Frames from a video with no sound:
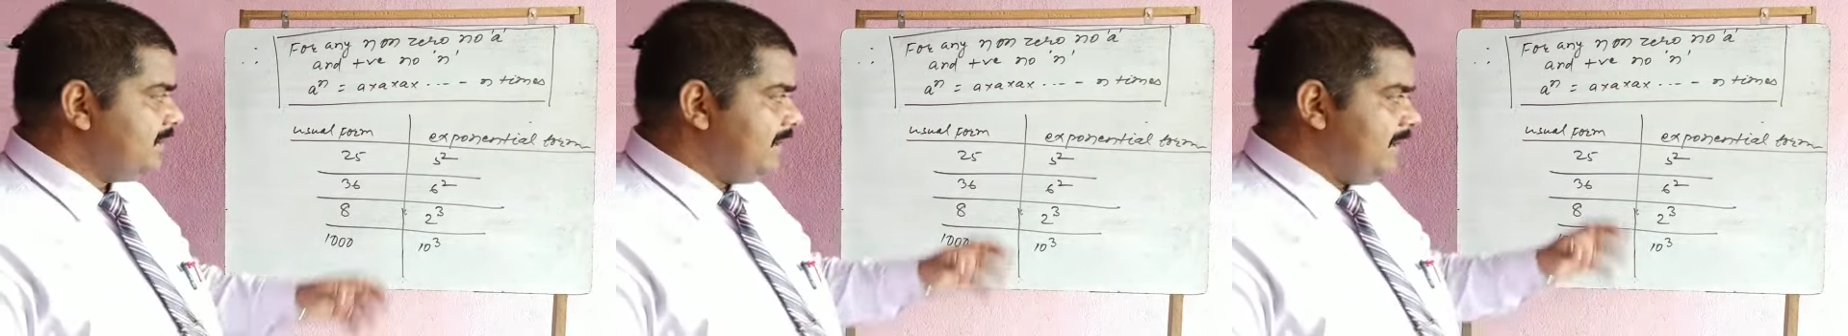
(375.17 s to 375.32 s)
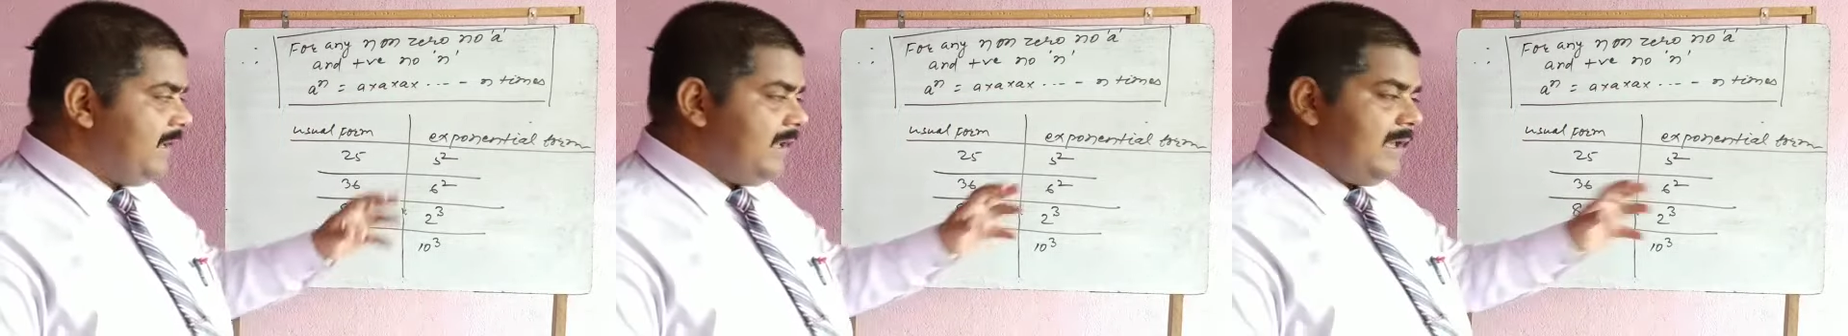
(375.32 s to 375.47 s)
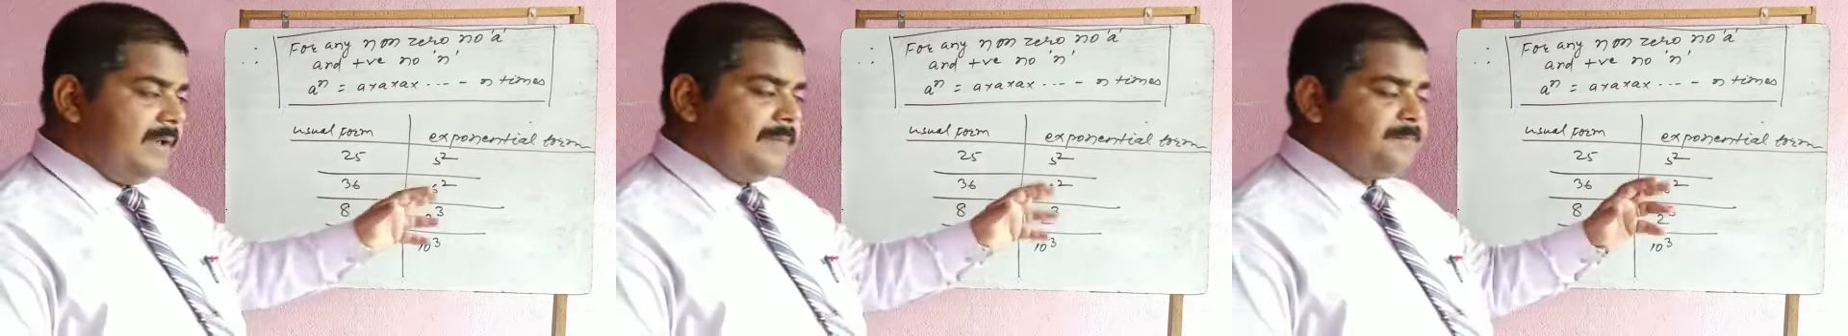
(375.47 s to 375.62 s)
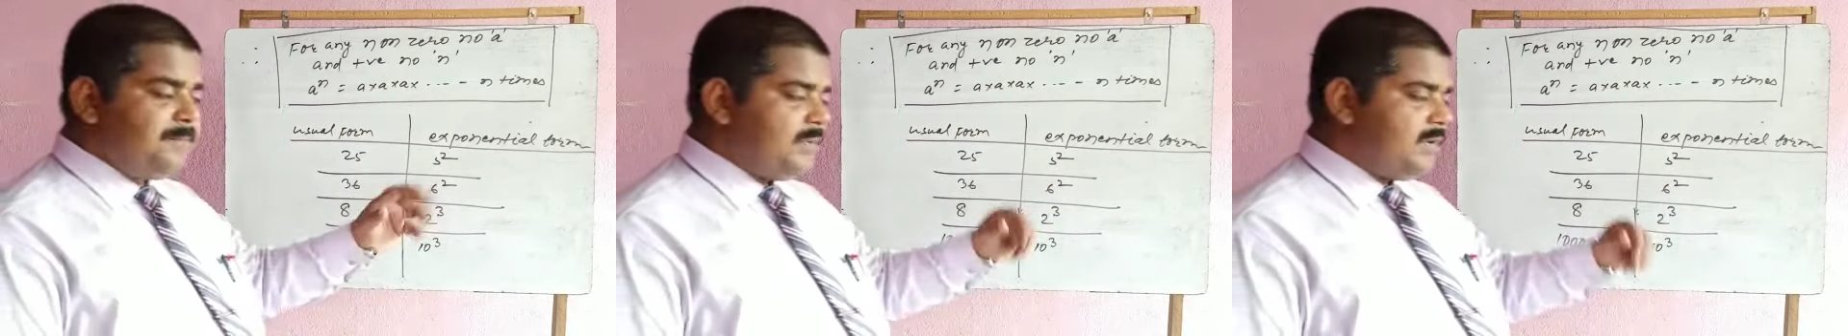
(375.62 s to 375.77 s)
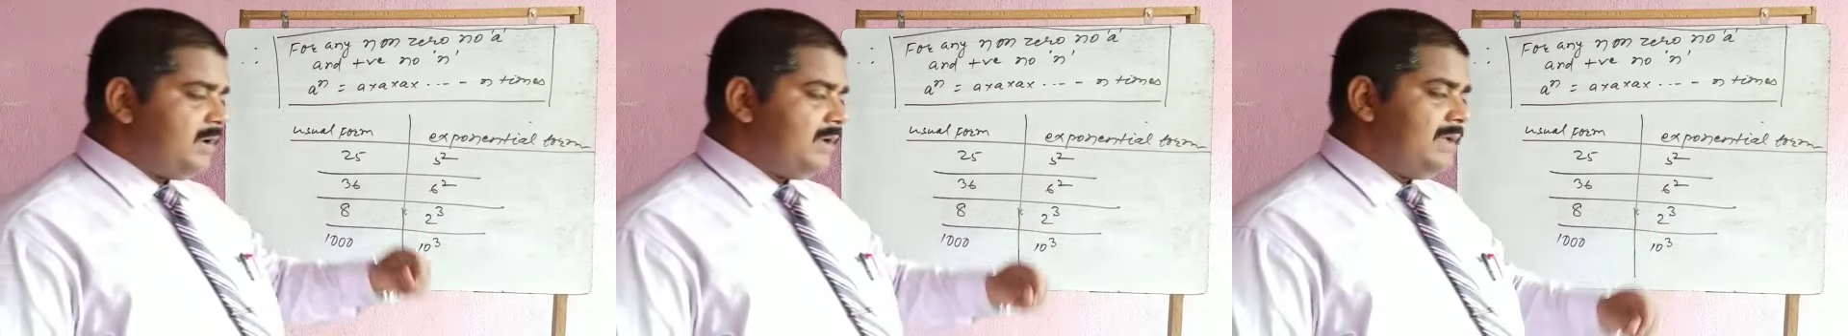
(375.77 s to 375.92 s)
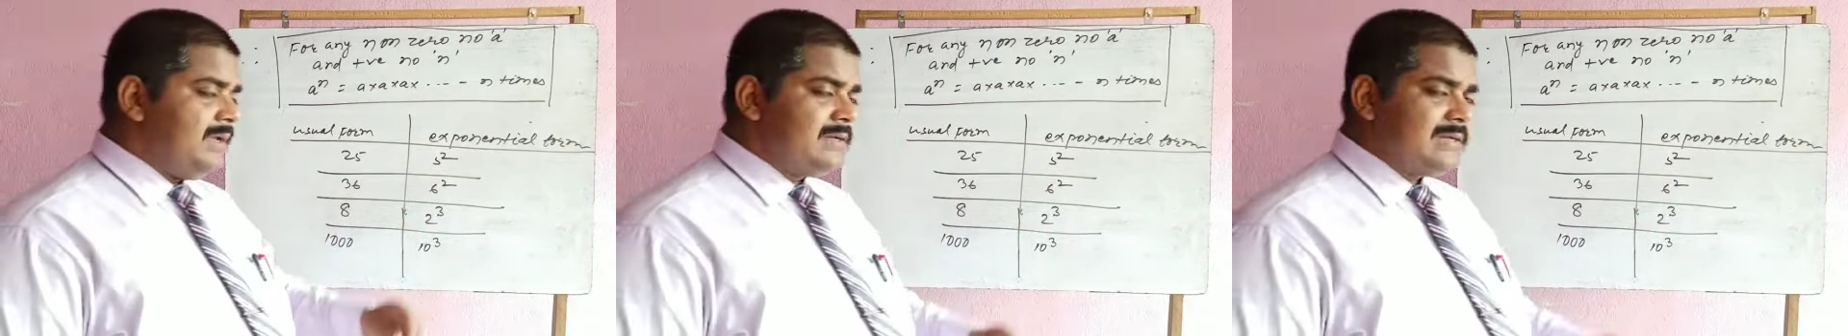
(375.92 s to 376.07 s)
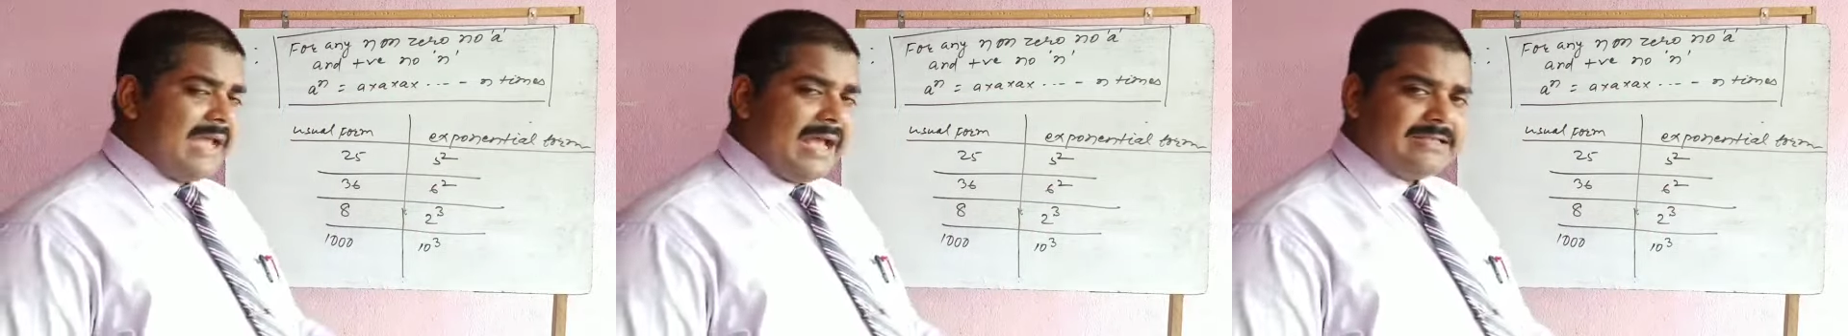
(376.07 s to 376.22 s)
If
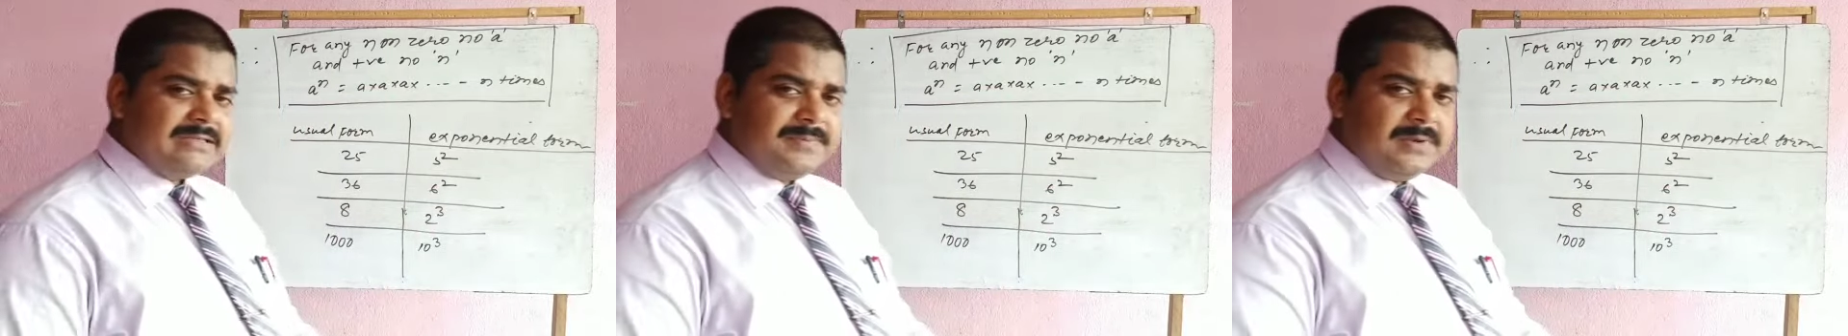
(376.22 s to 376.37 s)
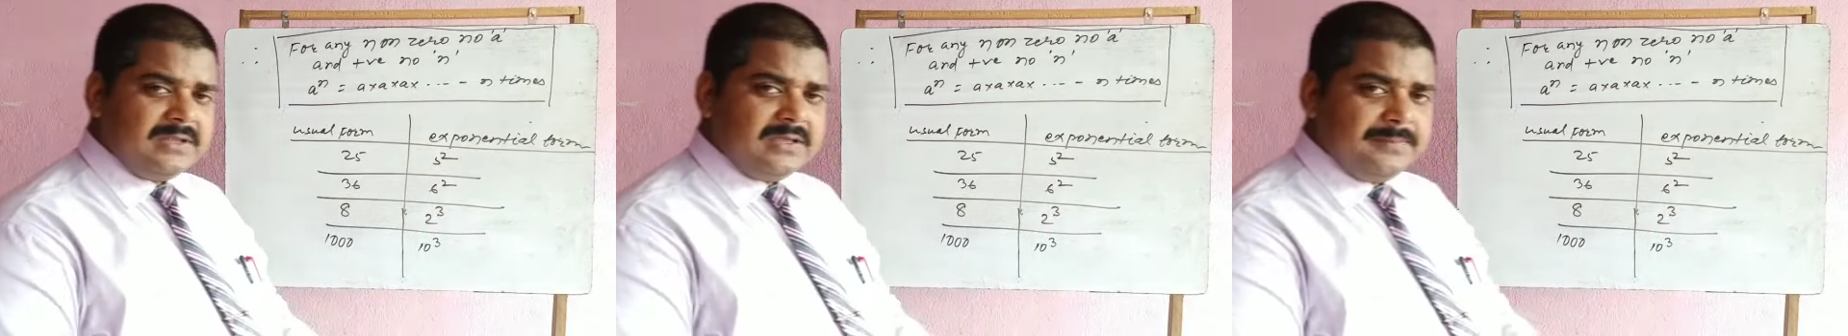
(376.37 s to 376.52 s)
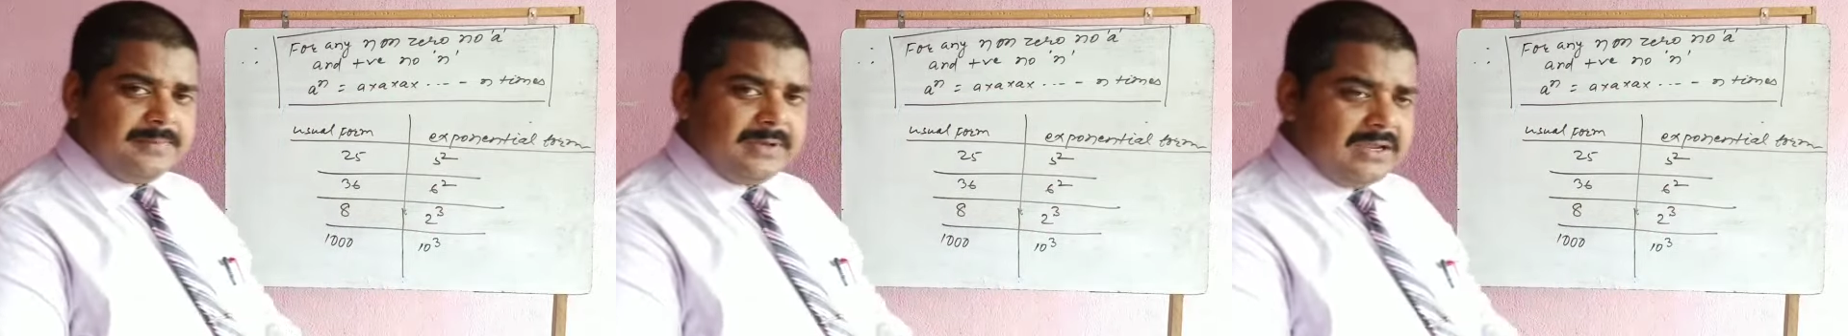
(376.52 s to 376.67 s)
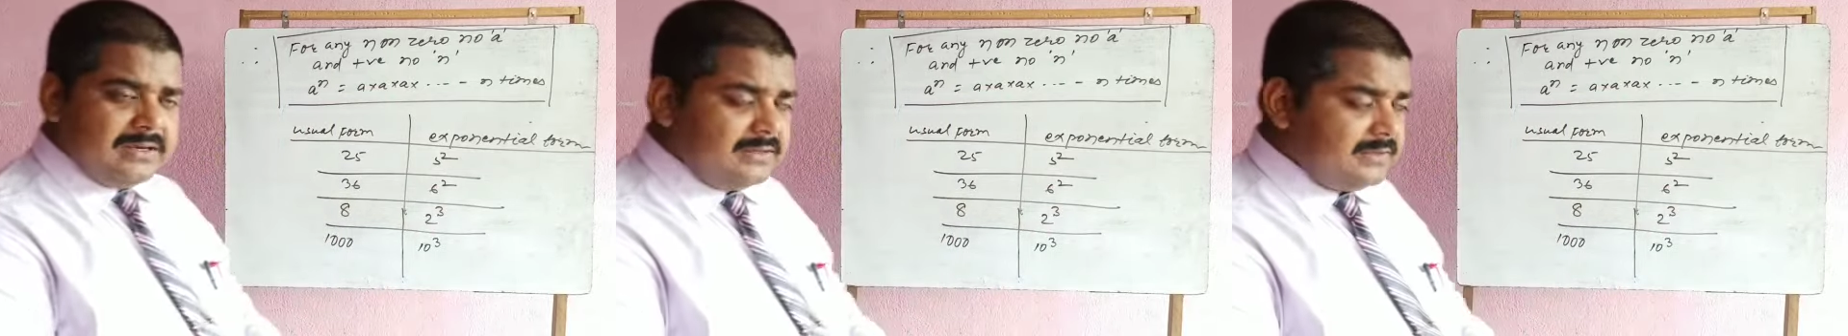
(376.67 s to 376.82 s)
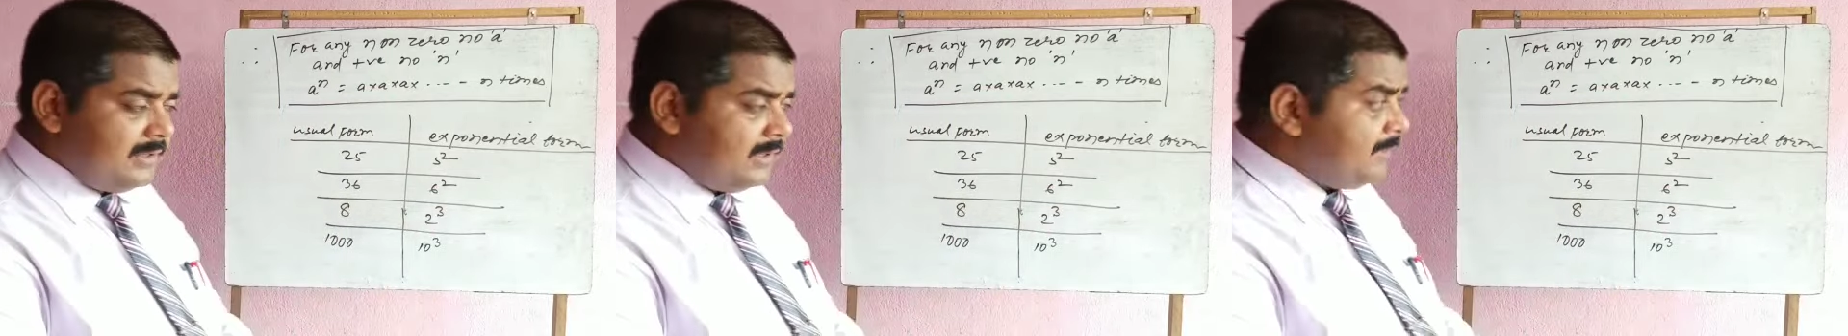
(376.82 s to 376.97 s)
it has been given,